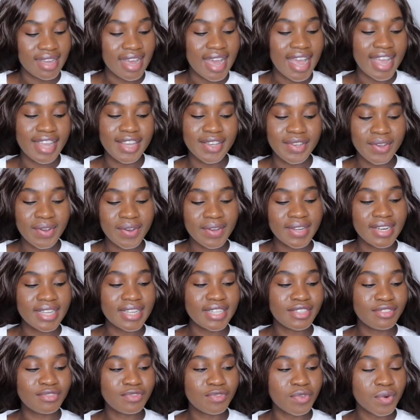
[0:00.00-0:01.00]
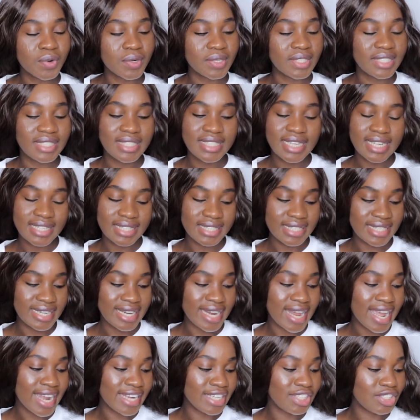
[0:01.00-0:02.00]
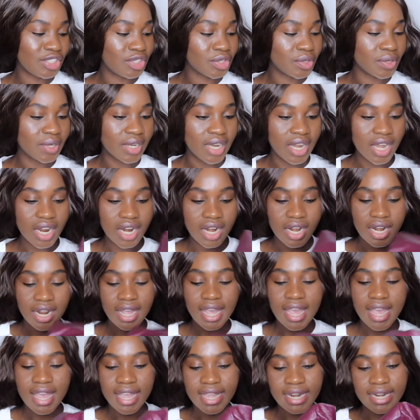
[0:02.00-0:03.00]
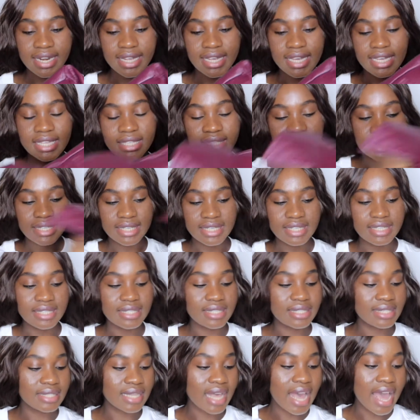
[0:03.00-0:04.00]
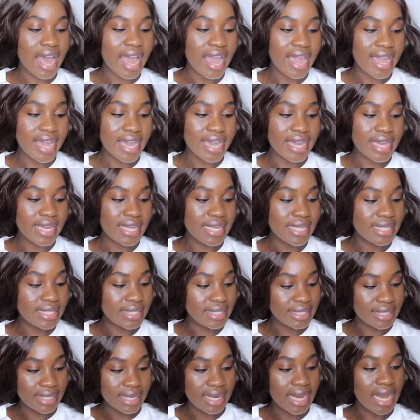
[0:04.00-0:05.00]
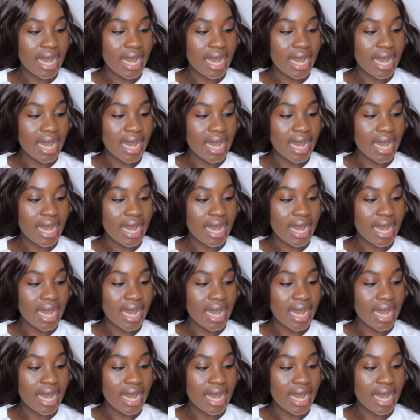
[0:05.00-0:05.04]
I got it for $39 and is in the size